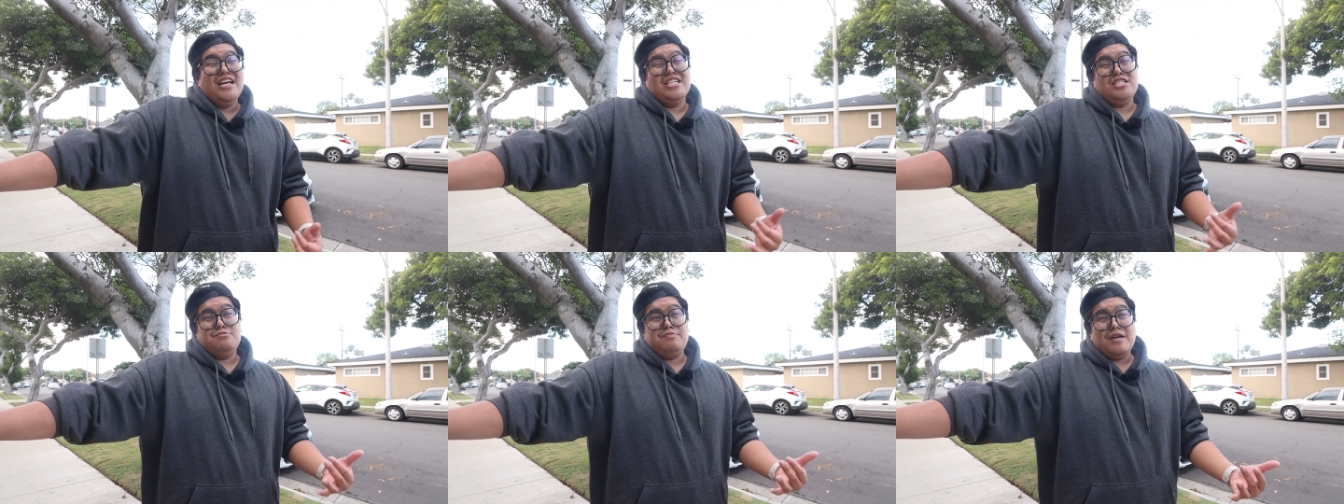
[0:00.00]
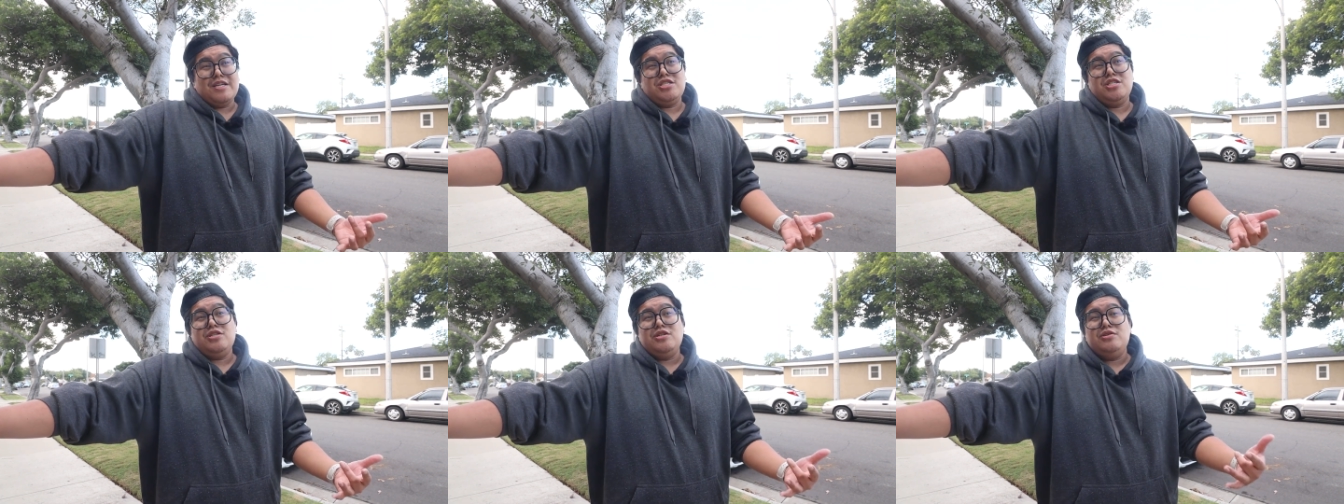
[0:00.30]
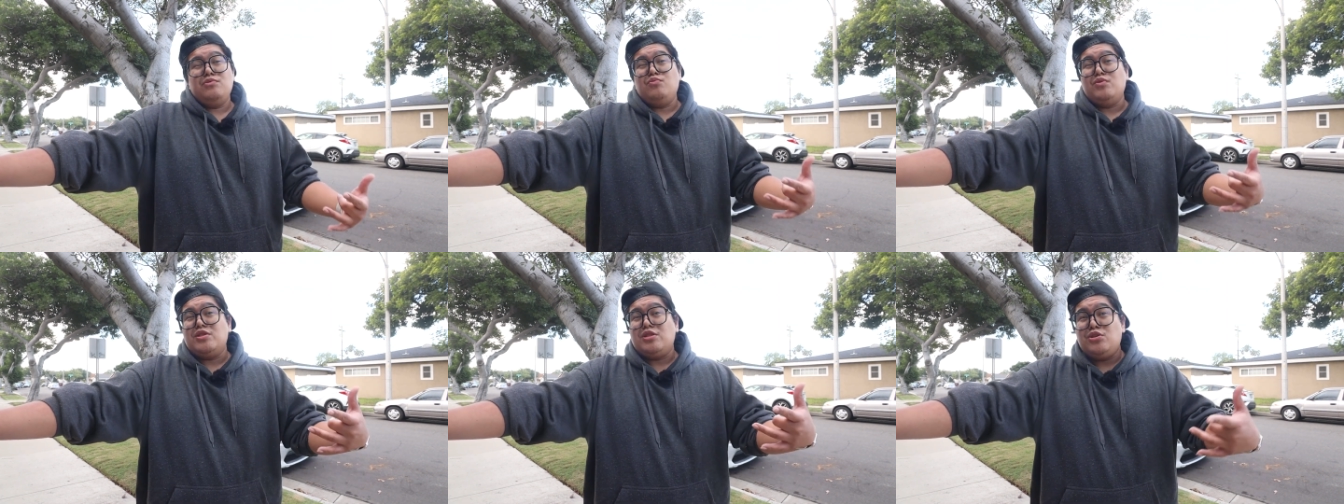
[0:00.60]

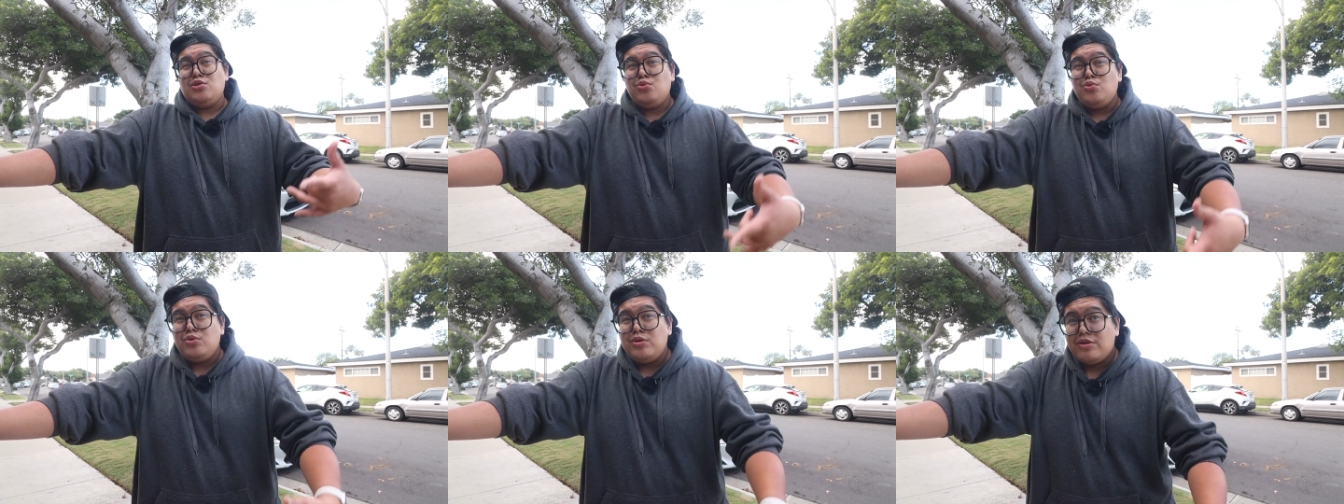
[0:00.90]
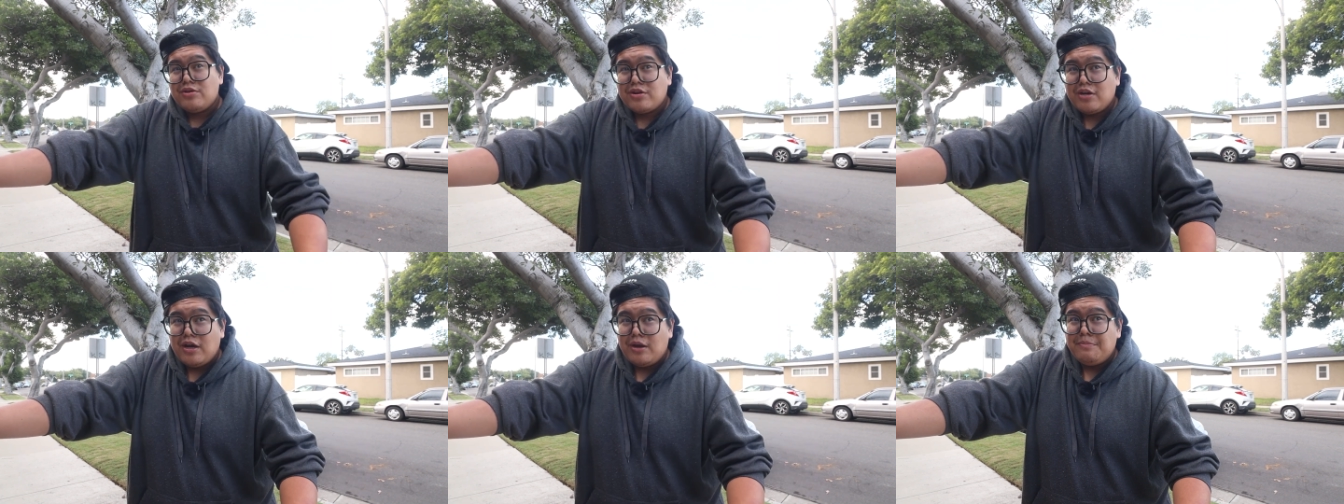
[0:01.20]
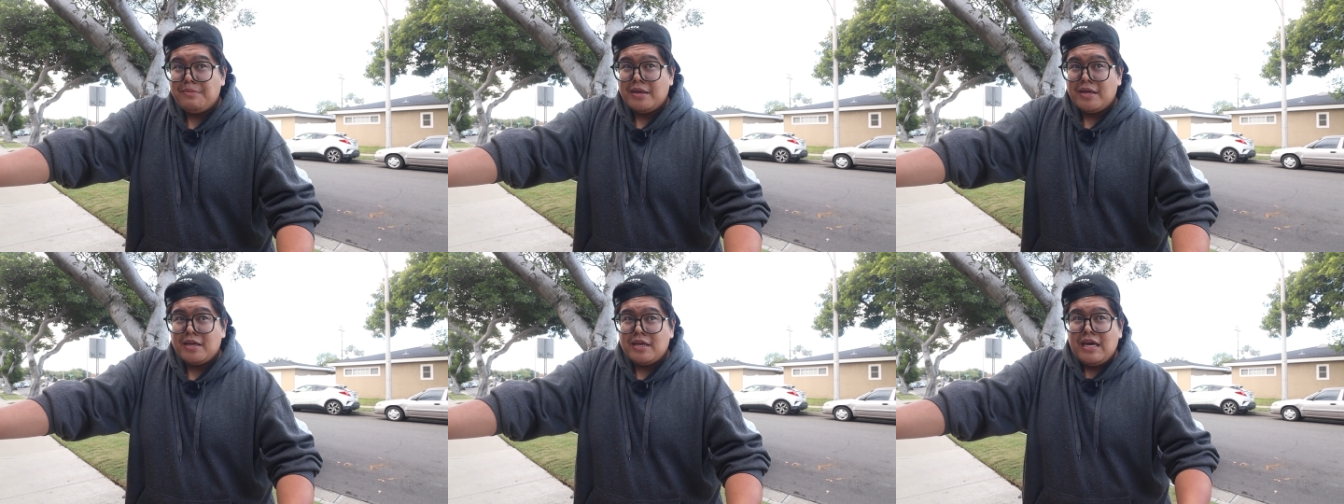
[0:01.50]
especially with the new year
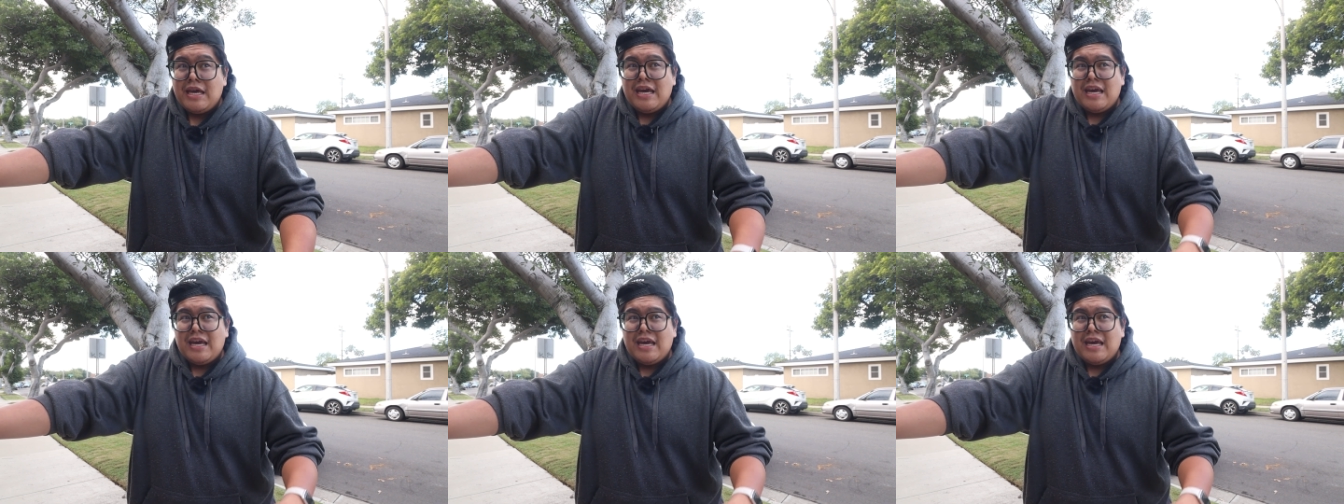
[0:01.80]
coming.